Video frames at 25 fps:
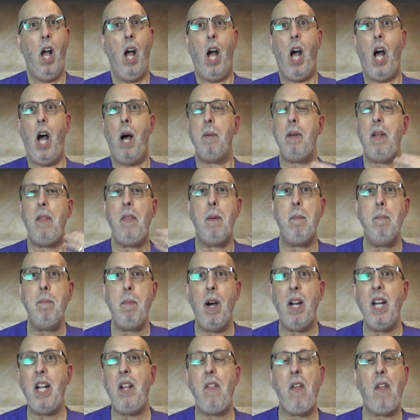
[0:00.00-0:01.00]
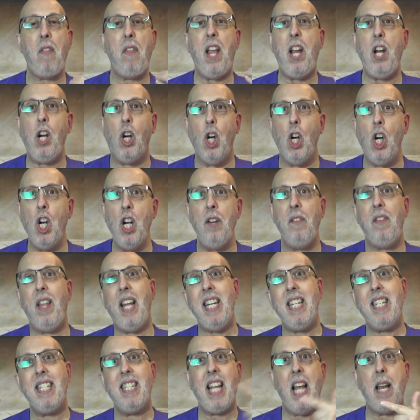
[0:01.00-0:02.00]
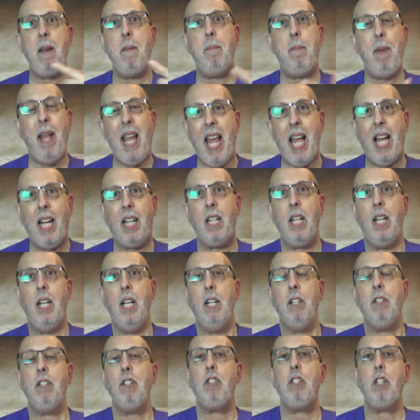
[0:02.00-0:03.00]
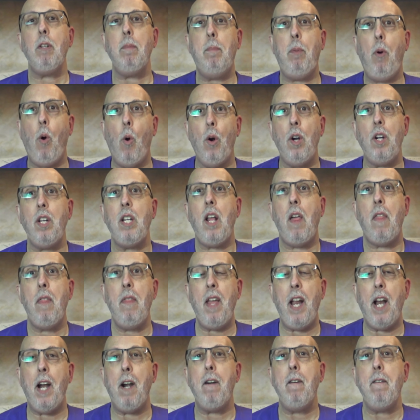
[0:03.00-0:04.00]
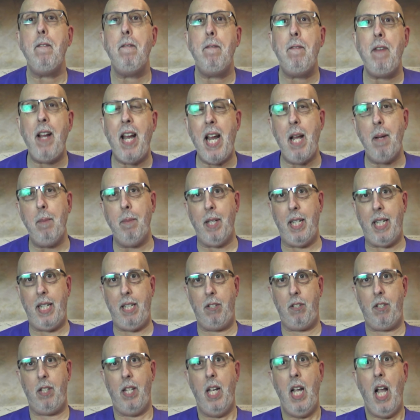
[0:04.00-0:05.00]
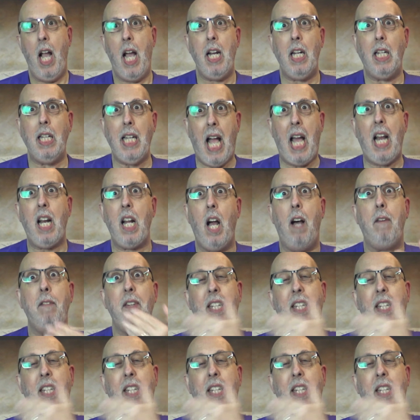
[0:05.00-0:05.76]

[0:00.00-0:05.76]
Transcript: Uh, and the money that they earn, they send back to support their families and a lot of